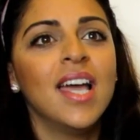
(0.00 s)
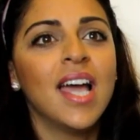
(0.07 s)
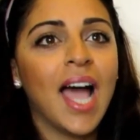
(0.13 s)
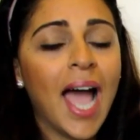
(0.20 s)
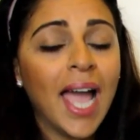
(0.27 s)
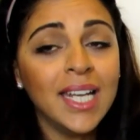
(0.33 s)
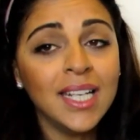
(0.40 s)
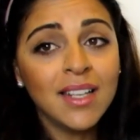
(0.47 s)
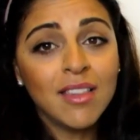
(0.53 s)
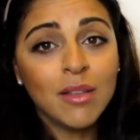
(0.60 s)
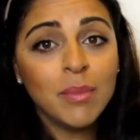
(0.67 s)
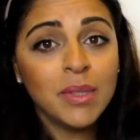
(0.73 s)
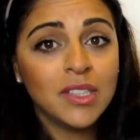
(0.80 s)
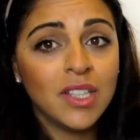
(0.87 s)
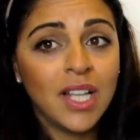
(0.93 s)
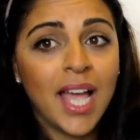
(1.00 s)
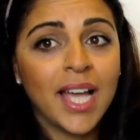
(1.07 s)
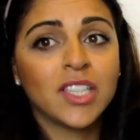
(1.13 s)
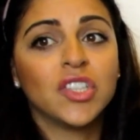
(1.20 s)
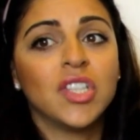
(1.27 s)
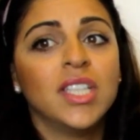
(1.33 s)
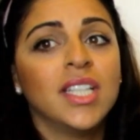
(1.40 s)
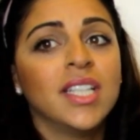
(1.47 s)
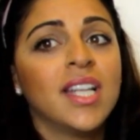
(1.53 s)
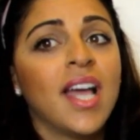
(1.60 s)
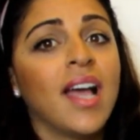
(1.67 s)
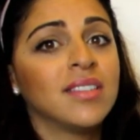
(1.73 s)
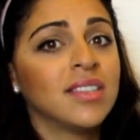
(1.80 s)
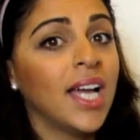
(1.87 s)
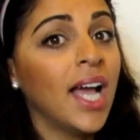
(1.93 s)
Ayn in the middle, actually, it
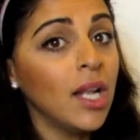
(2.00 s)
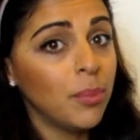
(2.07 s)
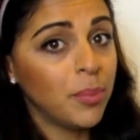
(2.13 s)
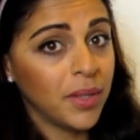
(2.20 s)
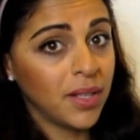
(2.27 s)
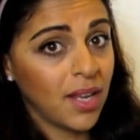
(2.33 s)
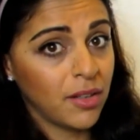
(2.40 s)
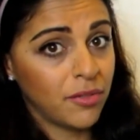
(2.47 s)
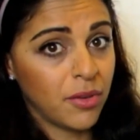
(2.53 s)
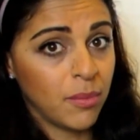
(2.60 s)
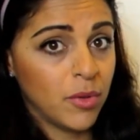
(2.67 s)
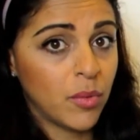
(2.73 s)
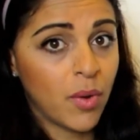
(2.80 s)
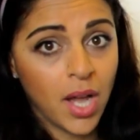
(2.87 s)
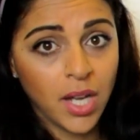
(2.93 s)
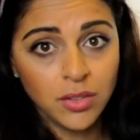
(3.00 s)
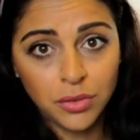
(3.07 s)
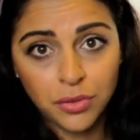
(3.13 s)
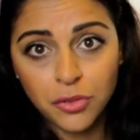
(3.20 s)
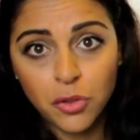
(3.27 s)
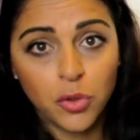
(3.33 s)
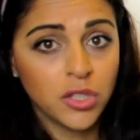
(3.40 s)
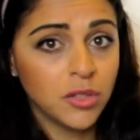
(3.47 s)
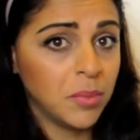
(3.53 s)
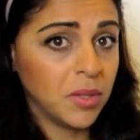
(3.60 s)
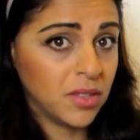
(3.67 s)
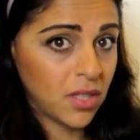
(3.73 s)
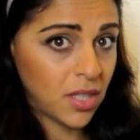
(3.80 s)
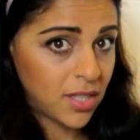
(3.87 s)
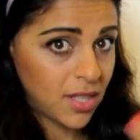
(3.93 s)
has a helping line from the right, of course,
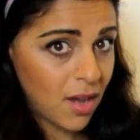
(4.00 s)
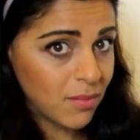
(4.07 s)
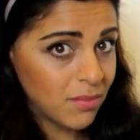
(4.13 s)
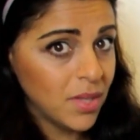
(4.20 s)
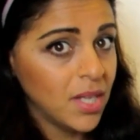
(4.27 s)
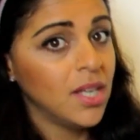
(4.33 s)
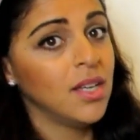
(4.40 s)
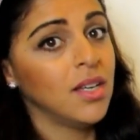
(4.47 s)
because I come